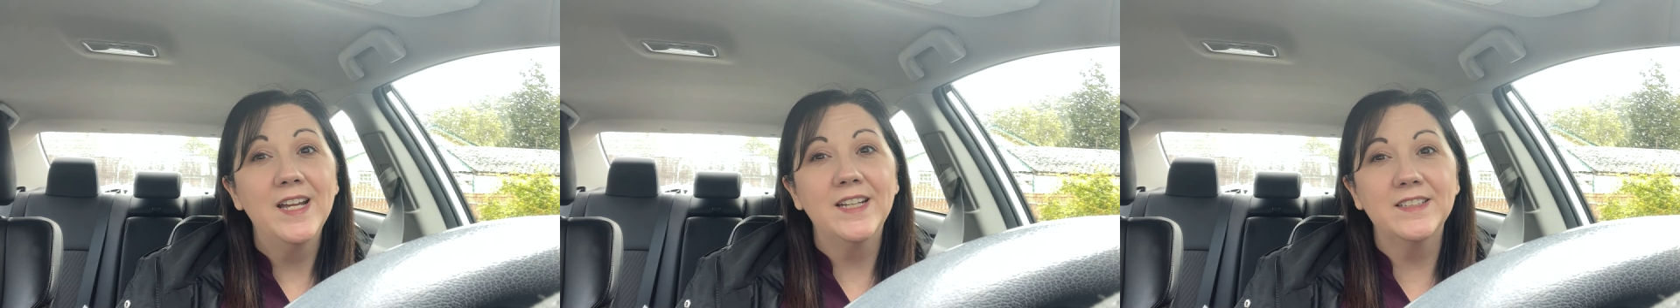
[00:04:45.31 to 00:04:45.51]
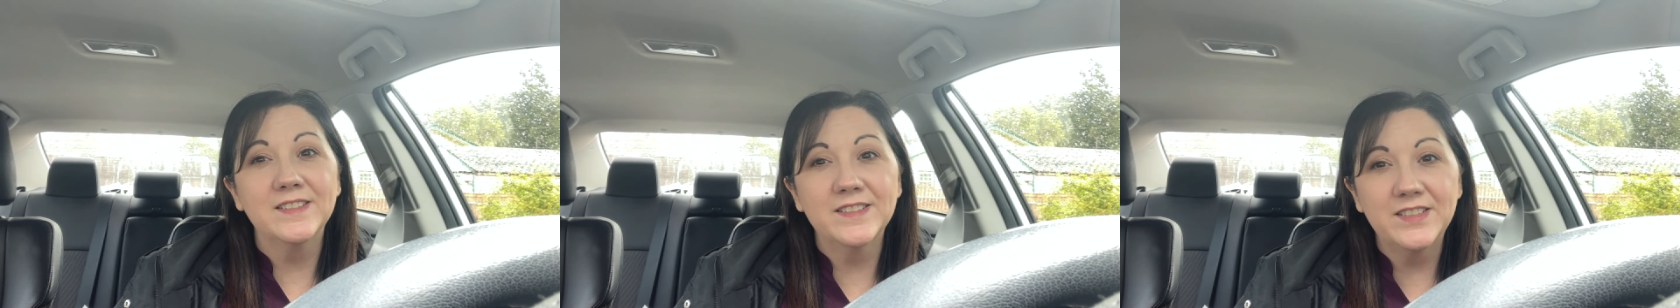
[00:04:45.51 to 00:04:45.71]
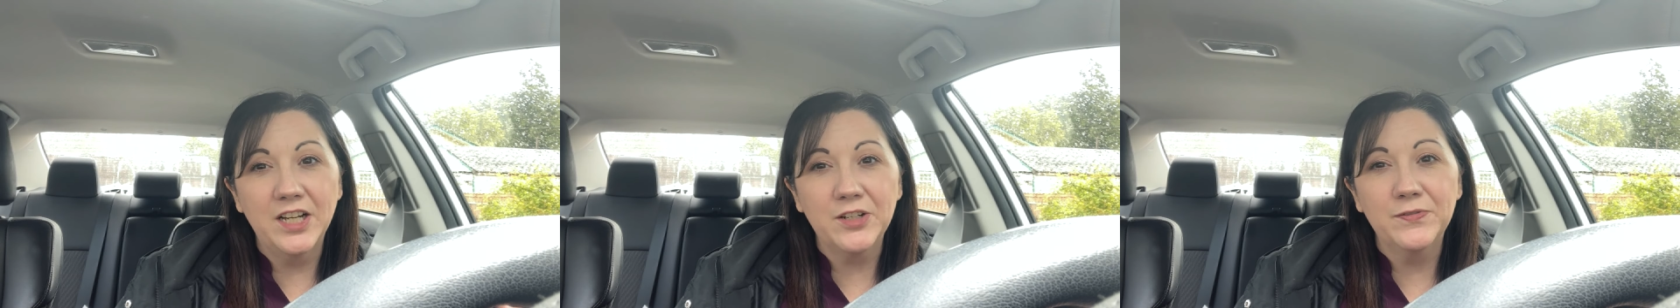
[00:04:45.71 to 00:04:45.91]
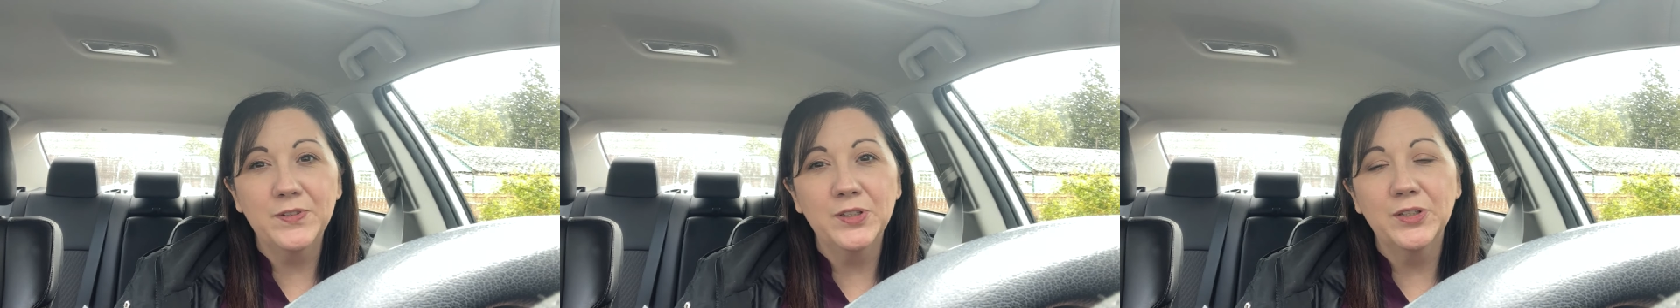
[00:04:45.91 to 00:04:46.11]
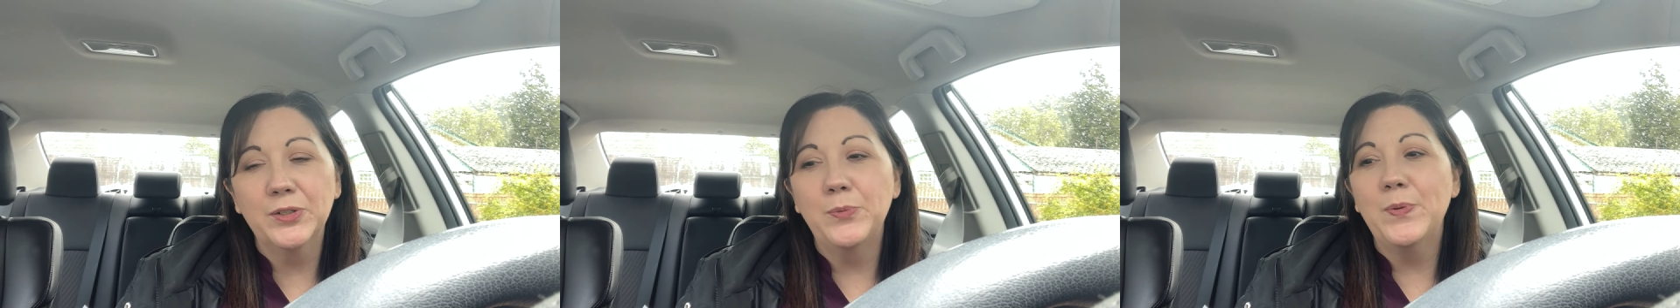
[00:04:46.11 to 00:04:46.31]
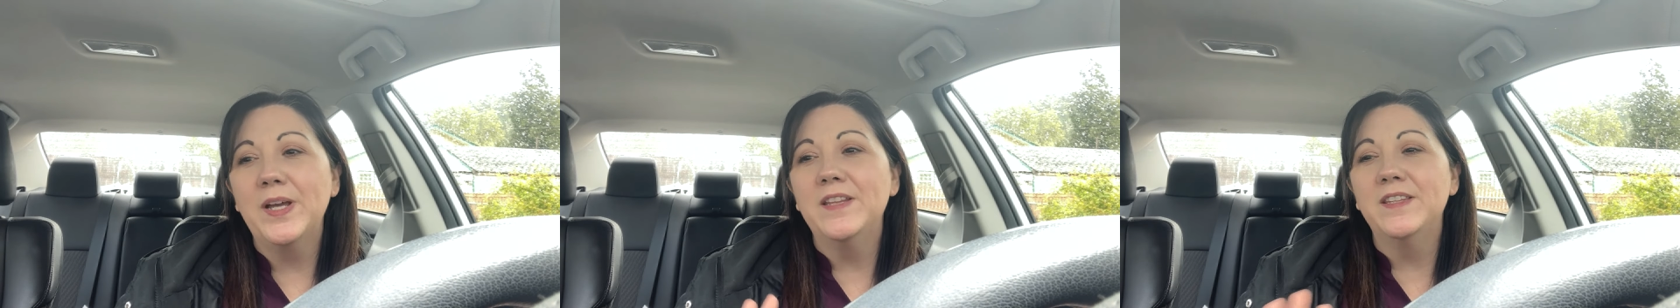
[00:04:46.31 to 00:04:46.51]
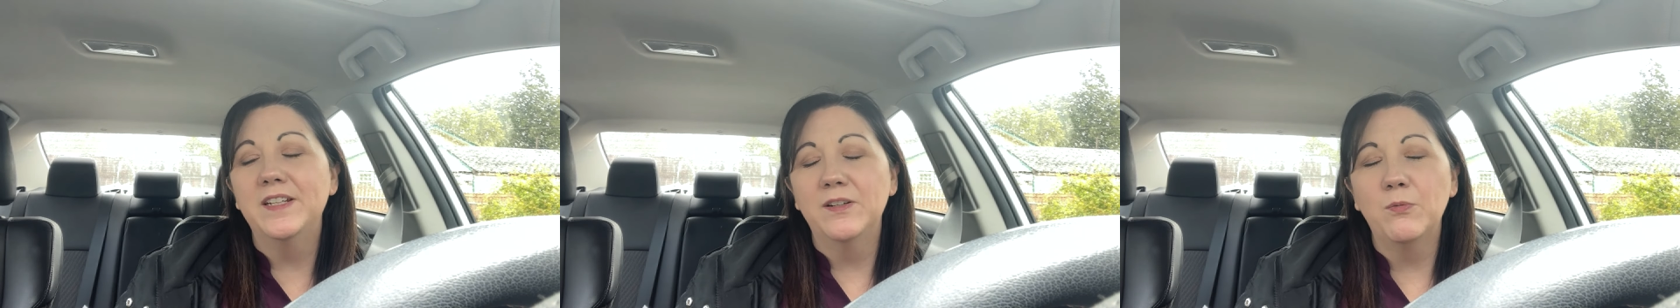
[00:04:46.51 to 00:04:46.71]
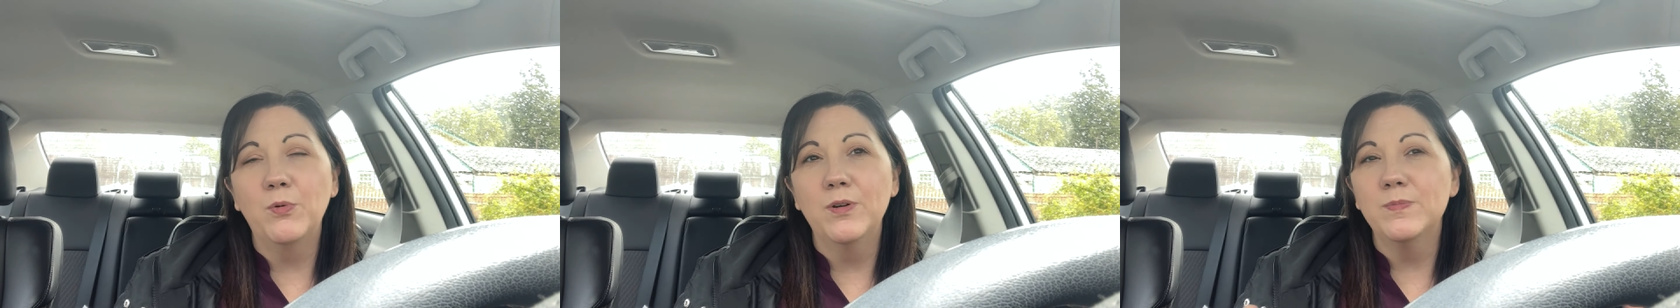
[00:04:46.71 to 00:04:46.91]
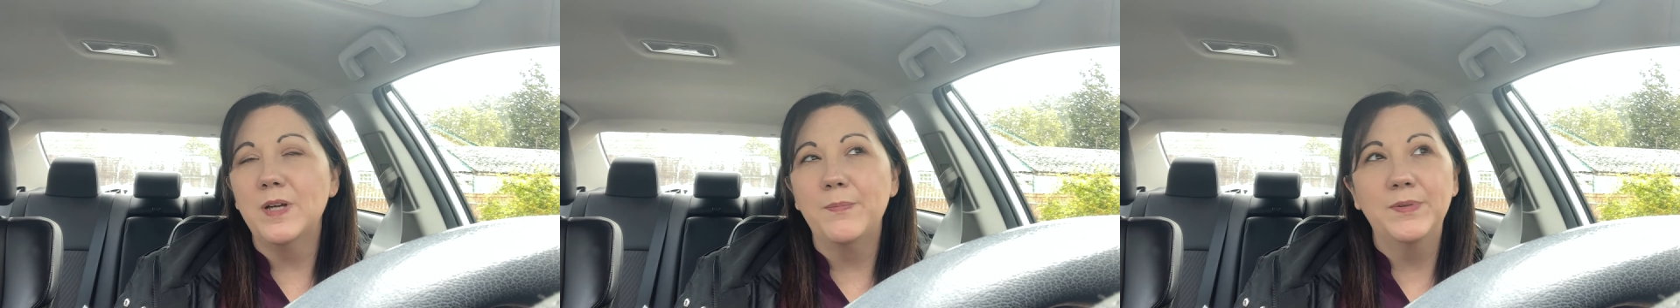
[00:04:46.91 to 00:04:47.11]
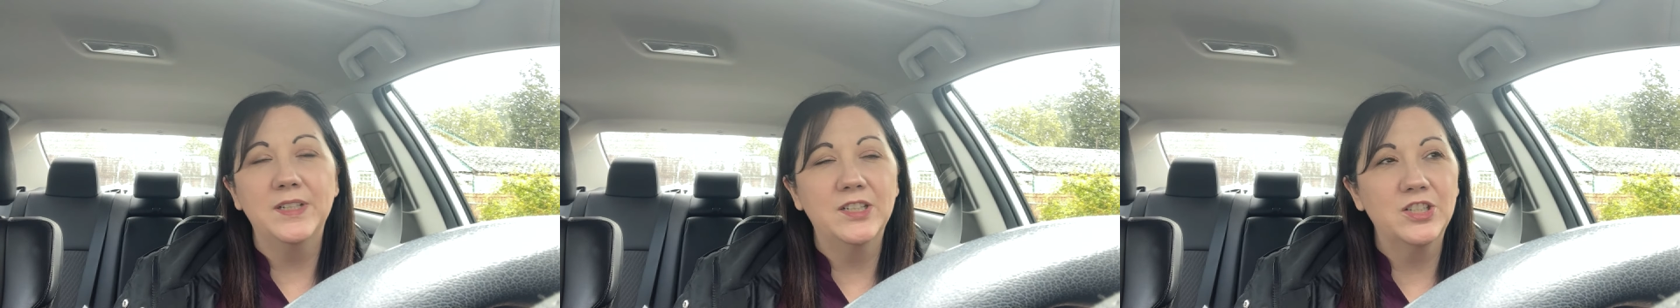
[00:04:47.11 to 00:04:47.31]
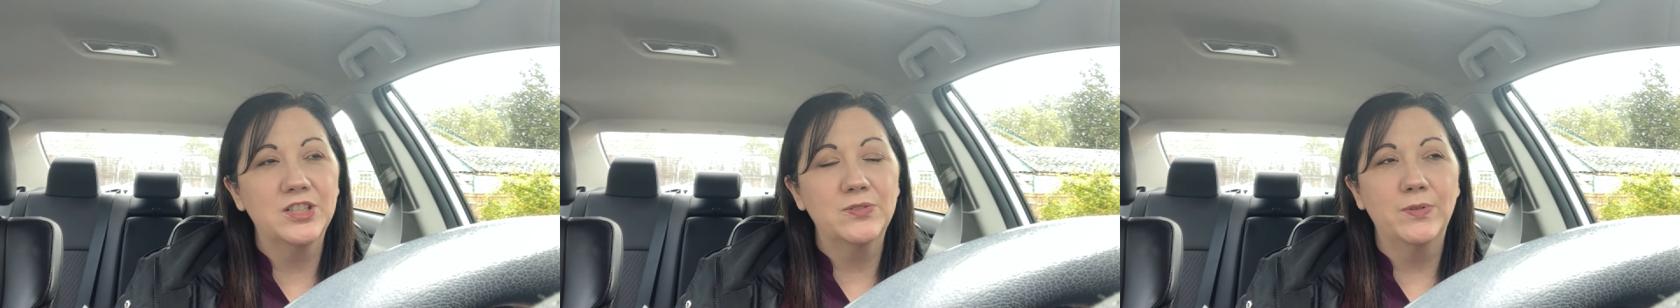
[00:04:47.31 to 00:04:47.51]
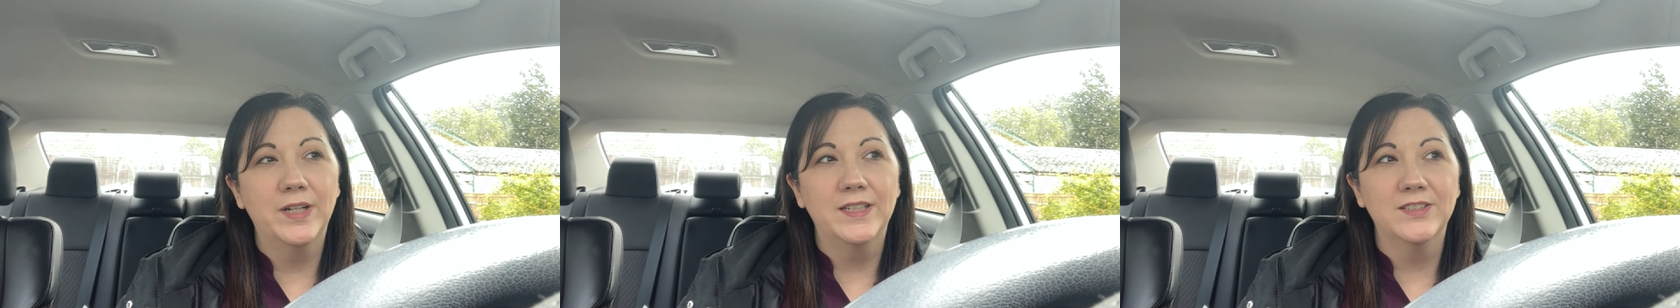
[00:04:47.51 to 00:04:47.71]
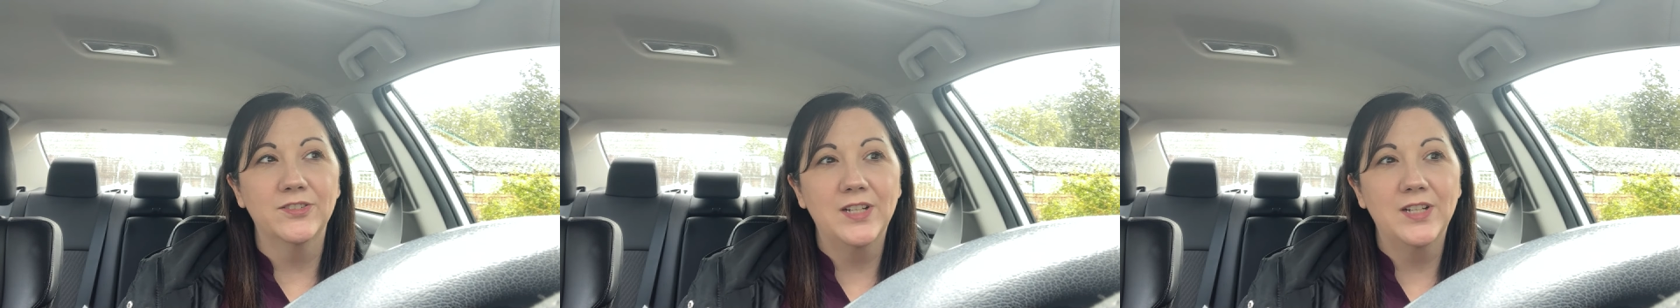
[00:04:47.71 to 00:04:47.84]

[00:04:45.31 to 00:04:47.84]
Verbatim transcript: It stuck for a little bit, then it warmed up and it just rained.